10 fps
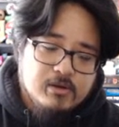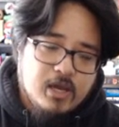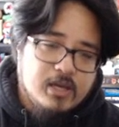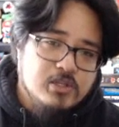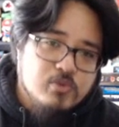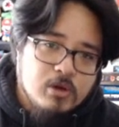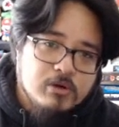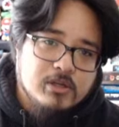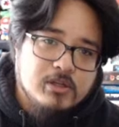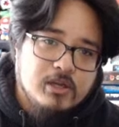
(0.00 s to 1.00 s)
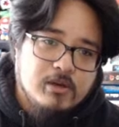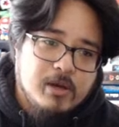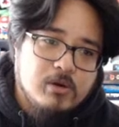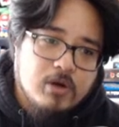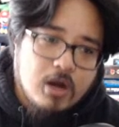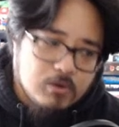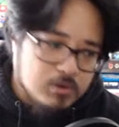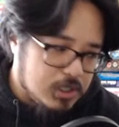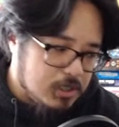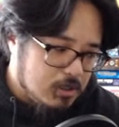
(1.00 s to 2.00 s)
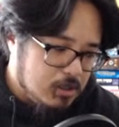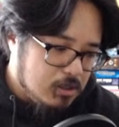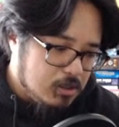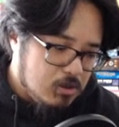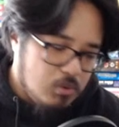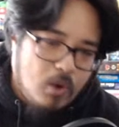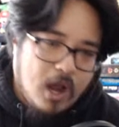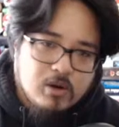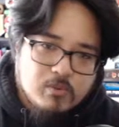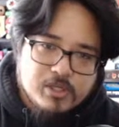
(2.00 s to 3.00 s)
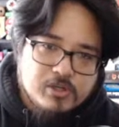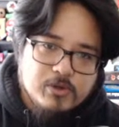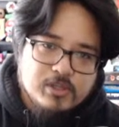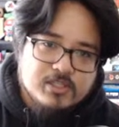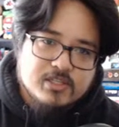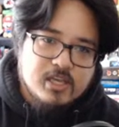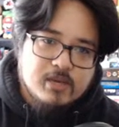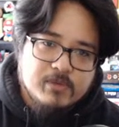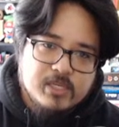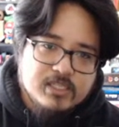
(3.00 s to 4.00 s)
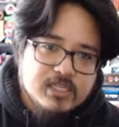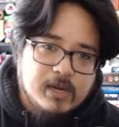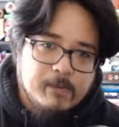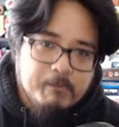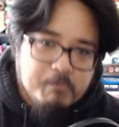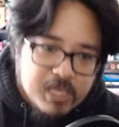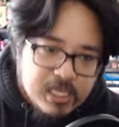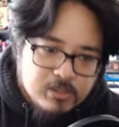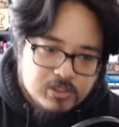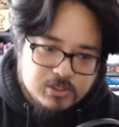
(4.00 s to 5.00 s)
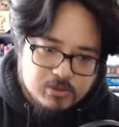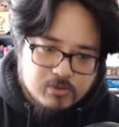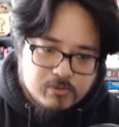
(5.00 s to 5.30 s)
And he's wondering, about Okonkwo. It's why are we doing this to him? He didn't mean to.